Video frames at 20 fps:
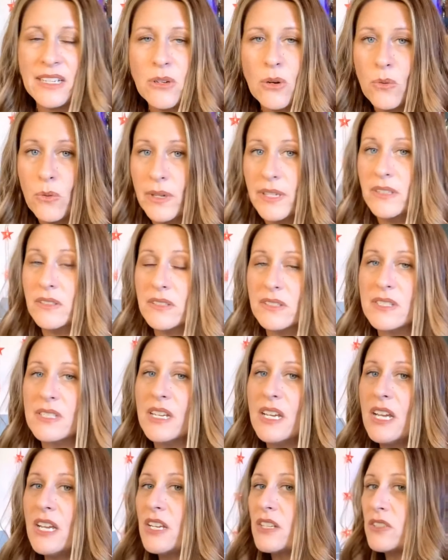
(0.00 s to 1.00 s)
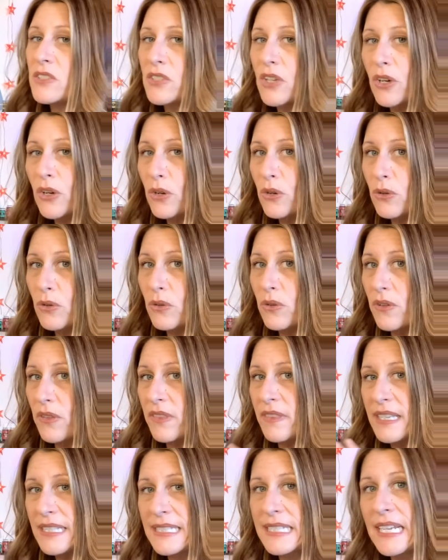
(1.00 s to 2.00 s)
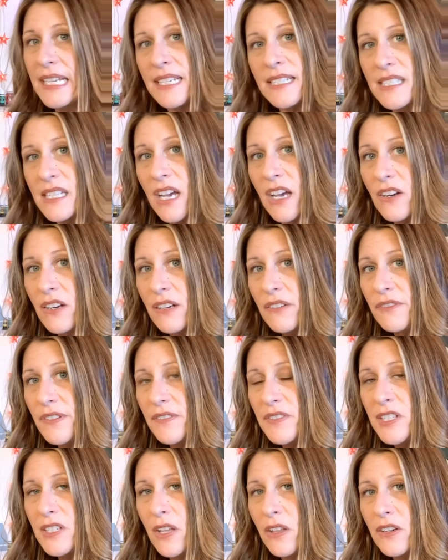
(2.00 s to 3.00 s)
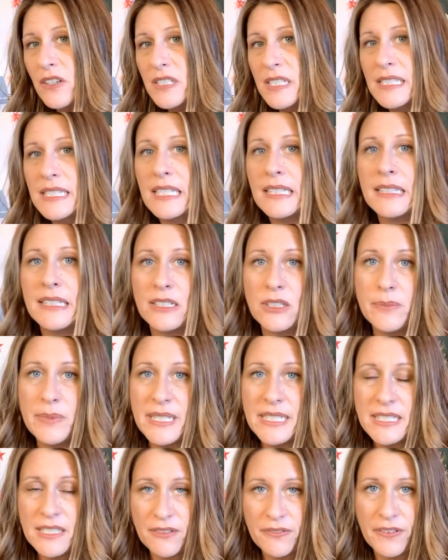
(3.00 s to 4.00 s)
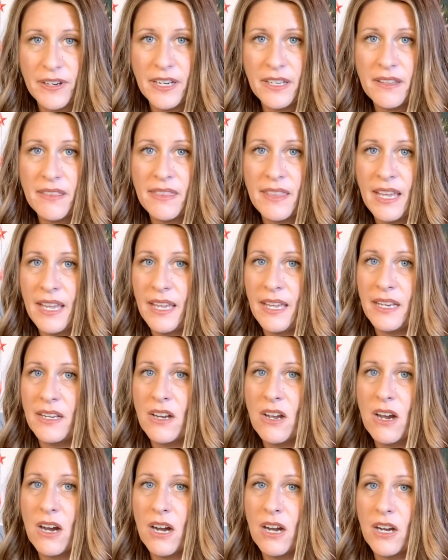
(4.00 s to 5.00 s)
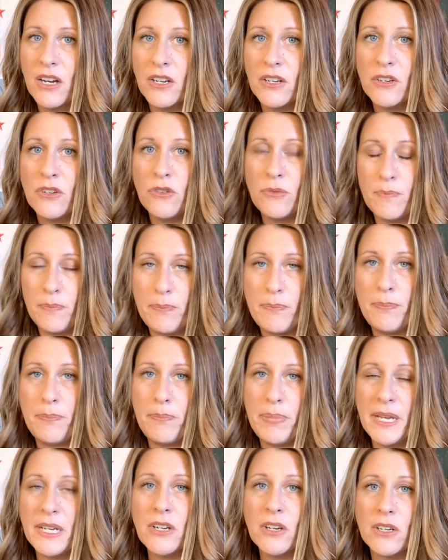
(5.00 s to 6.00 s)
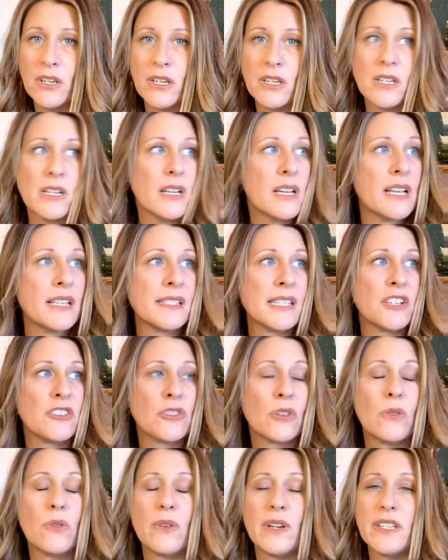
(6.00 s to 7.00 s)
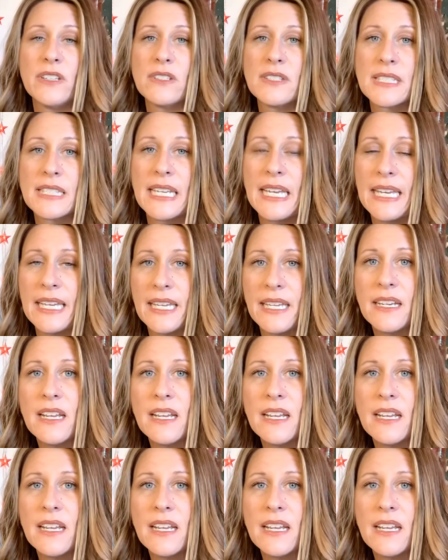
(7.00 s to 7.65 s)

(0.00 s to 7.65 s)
oils. So this kit is $150. It's a little bit different than our bigger essential oils kit,